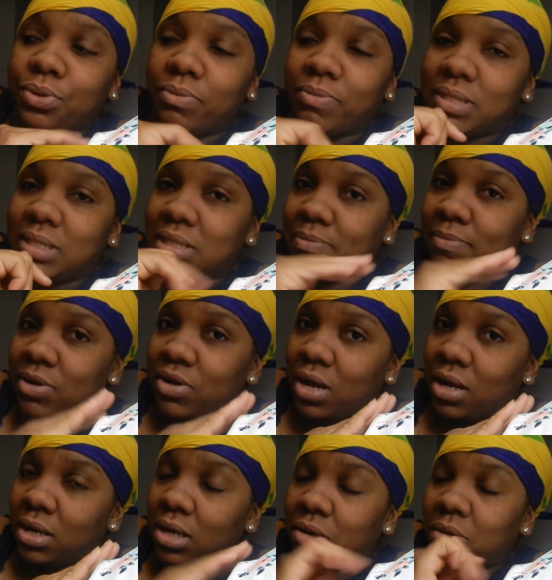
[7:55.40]
let me simmer
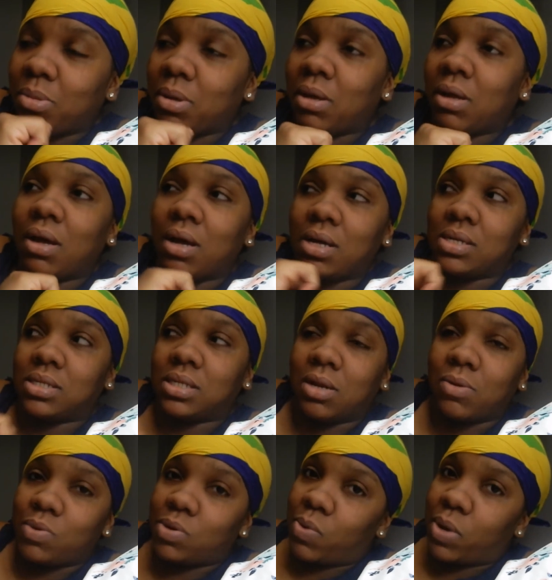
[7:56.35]
down a little bit because
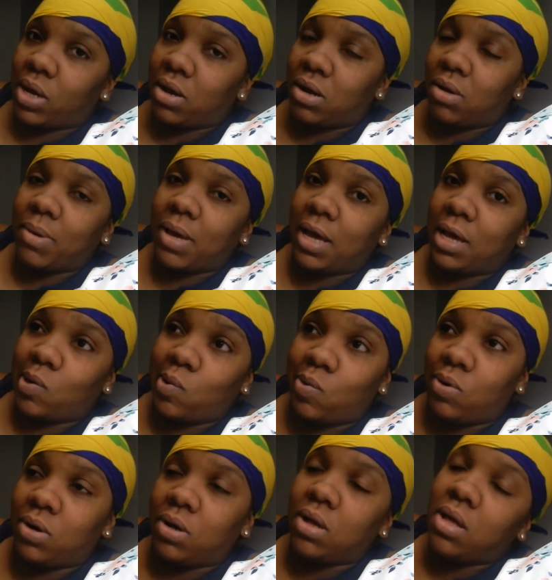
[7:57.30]
I don't want to wake up at
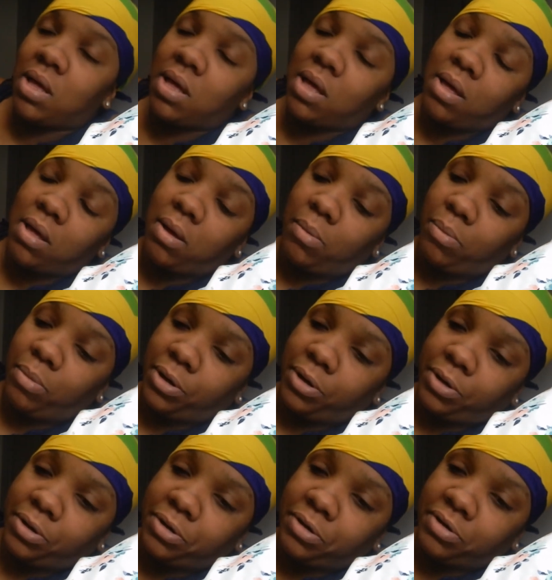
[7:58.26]
all.
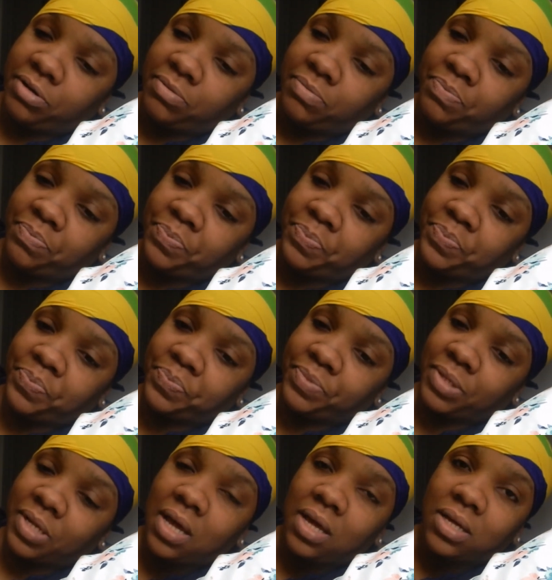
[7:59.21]
But, um,
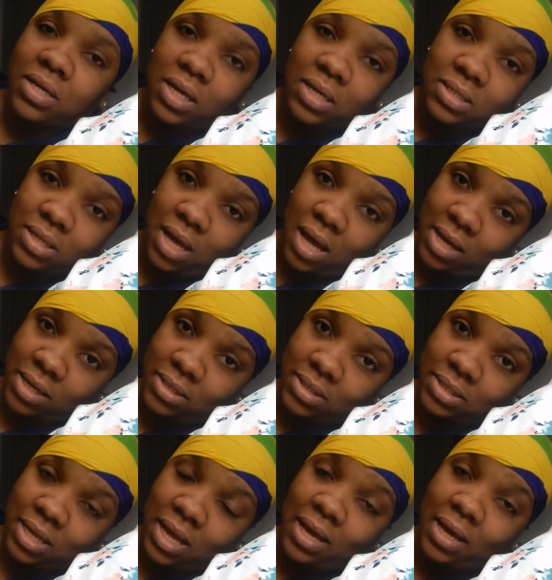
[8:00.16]
yes,
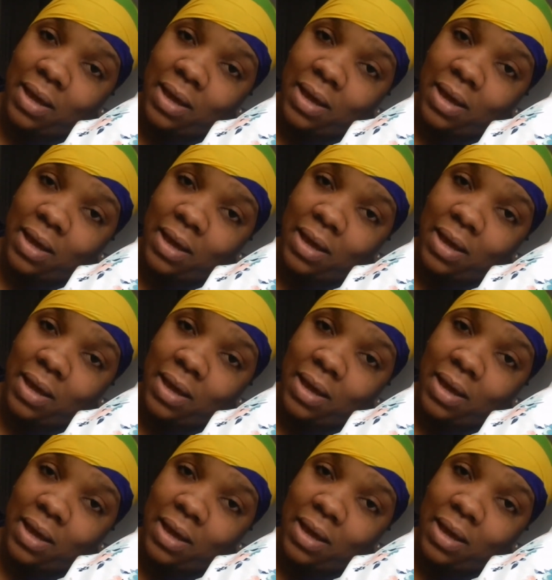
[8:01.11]
guys, I